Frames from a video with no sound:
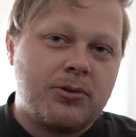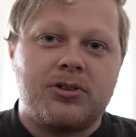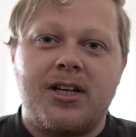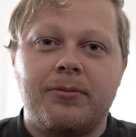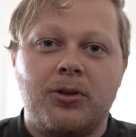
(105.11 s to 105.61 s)
still
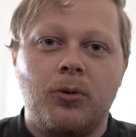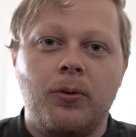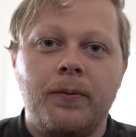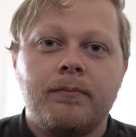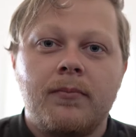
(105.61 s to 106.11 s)

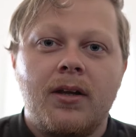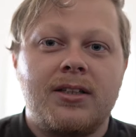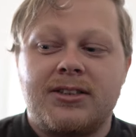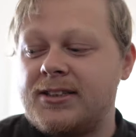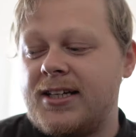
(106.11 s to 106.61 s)
skeptical.
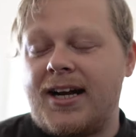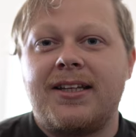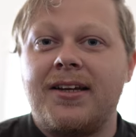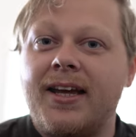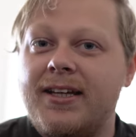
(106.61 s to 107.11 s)
Because since I
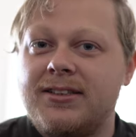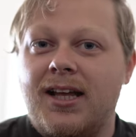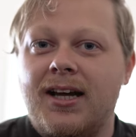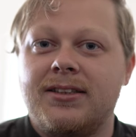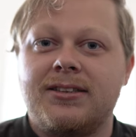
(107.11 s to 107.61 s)
got the Nike
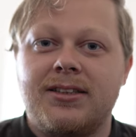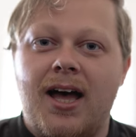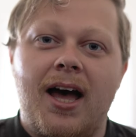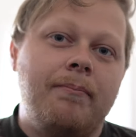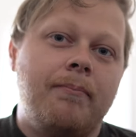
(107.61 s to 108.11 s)
slides,
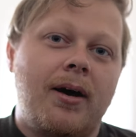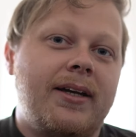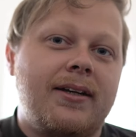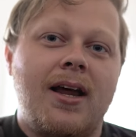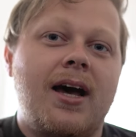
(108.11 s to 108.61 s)
I
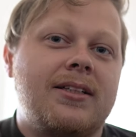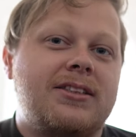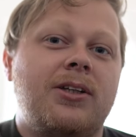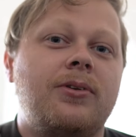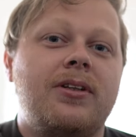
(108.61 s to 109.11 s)
might
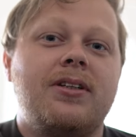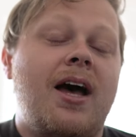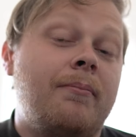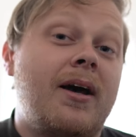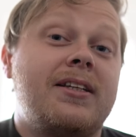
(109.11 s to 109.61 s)
still
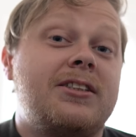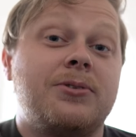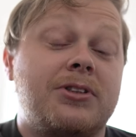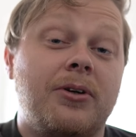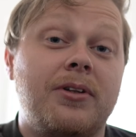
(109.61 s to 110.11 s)

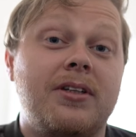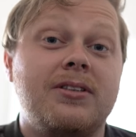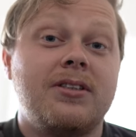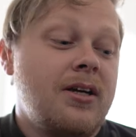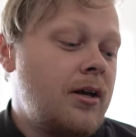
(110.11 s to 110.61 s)
sell
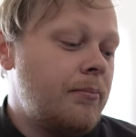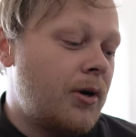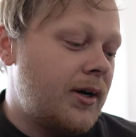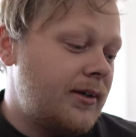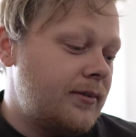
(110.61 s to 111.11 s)
these,
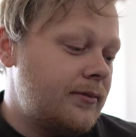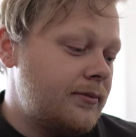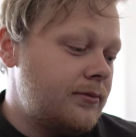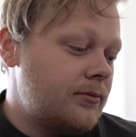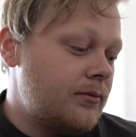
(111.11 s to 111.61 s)
but
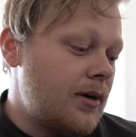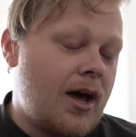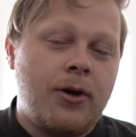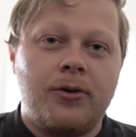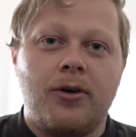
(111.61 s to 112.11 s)

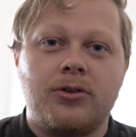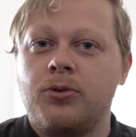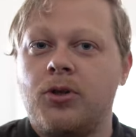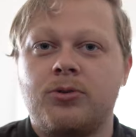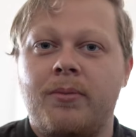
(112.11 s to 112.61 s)
who knows?
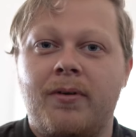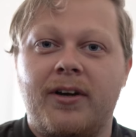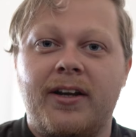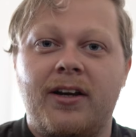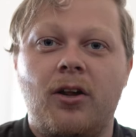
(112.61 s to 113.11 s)
Who knows when I'm
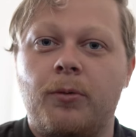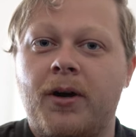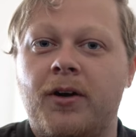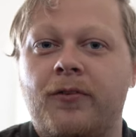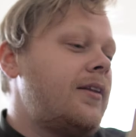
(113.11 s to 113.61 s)
ever going to get another
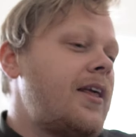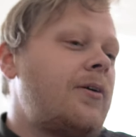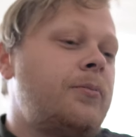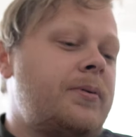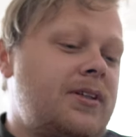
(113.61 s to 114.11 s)
pair? And
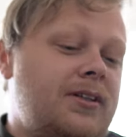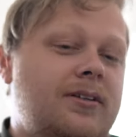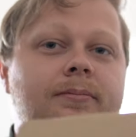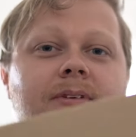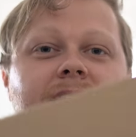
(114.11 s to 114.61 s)
that would be
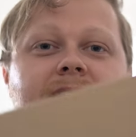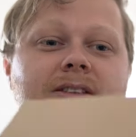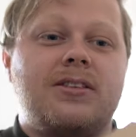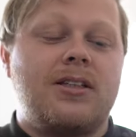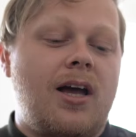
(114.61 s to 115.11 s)

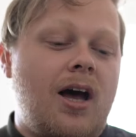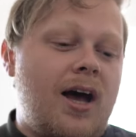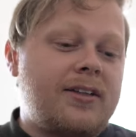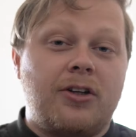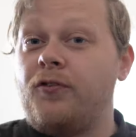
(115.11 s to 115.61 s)
these.
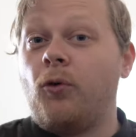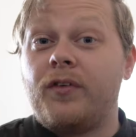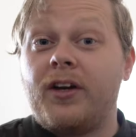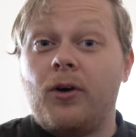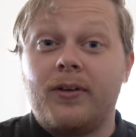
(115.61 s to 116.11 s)
I did a full
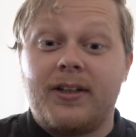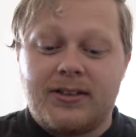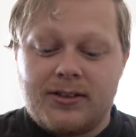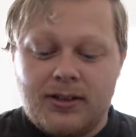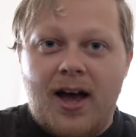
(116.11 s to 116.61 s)
video on these. If